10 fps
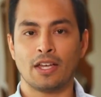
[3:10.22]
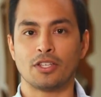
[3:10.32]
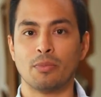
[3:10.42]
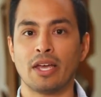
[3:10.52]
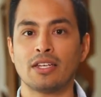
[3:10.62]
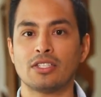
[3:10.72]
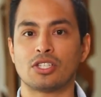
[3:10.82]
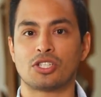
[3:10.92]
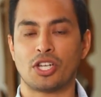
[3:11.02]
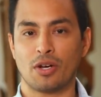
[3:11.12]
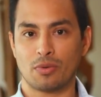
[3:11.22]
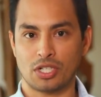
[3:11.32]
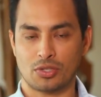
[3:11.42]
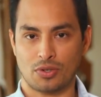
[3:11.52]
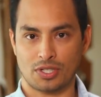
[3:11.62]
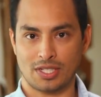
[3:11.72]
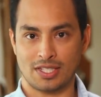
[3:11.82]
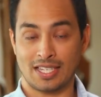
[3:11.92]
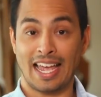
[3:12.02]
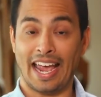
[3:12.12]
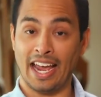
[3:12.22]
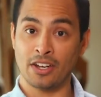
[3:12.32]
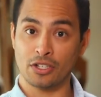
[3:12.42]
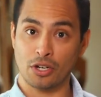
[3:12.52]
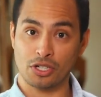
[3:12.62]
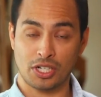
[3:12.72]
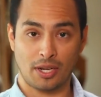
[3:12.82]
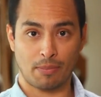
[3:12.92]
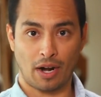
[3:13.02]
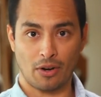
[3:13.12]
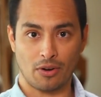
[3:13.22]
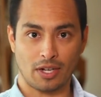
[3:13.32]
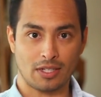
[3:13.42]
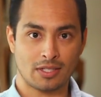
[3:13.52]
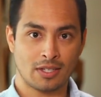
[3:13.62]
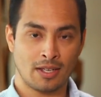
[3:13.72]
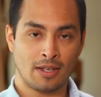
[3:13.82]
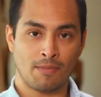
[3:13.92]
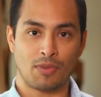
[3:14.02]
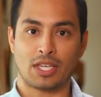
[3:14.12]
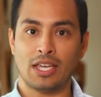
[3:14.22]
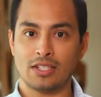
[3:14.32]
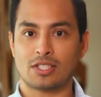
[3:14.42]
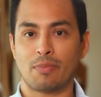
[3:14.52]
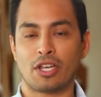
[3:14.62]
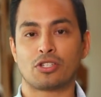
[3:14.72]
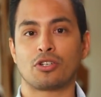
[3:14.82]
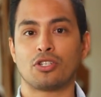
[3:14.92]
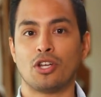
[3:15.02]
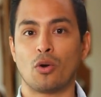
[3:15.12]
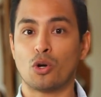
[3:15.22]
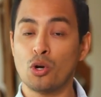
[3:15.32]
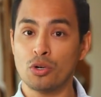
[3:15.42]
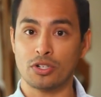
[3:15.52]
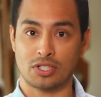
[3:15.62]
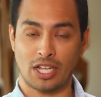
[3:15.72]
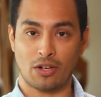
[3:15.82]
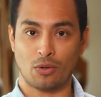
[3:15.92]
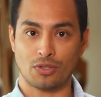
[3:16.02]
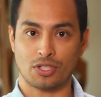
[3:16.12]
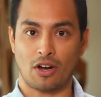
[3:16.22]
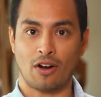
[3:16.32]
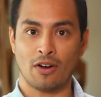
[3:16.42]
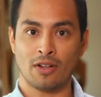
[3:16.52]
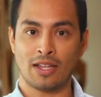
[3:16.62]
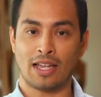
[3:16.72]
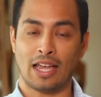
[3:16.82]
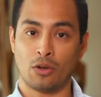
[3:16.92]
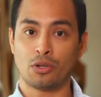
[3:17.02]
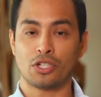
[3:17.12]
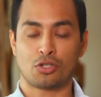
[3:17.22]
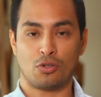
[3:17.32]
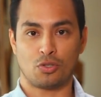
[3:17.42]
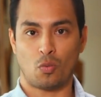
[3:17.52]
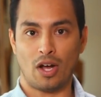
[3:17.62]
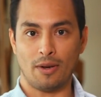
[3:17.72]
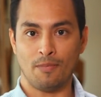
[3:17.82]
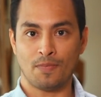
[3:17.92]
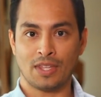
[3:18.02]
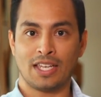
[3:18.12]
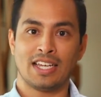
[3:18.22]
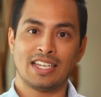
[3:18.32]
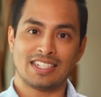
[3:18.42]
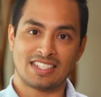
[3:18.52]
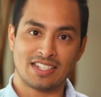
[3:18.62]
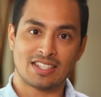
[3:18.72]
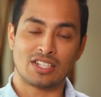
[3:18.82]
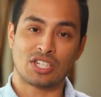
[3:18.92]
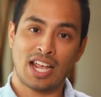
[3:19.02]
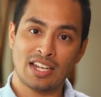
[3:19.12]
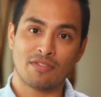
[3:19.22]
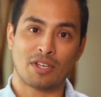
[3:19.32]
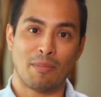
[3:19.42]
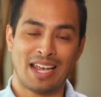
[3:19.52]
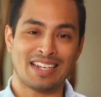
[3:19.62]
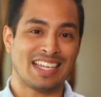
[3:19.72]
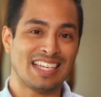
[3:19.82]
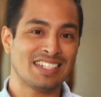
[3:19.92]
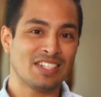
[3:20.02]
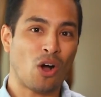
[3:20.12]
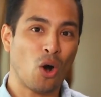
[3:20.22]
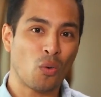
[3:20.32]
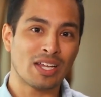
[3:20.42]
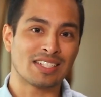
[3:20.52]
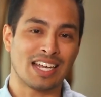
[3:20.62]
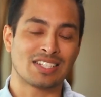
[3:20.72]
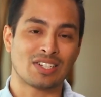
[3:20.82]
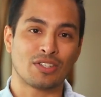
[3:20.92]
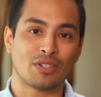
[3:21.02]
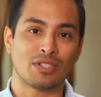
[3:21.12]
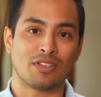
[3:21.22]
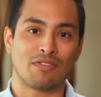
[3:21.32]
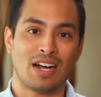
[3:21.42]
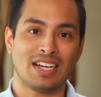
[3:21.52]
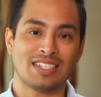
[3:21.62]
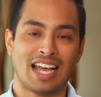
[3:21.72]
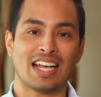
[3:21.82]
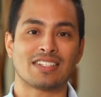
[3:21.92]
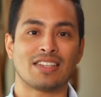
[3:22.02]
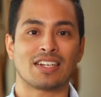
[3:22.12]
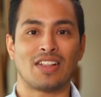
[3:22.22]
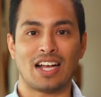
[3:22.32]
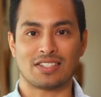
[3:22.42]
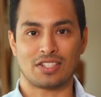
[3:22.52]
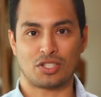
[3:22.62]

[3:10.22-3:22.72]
You may need to share resources and negotiate priorities. The key is to make sure you know who your stakeholders are and who controls what, since the chain of command isn't always as clearly defined as in the classic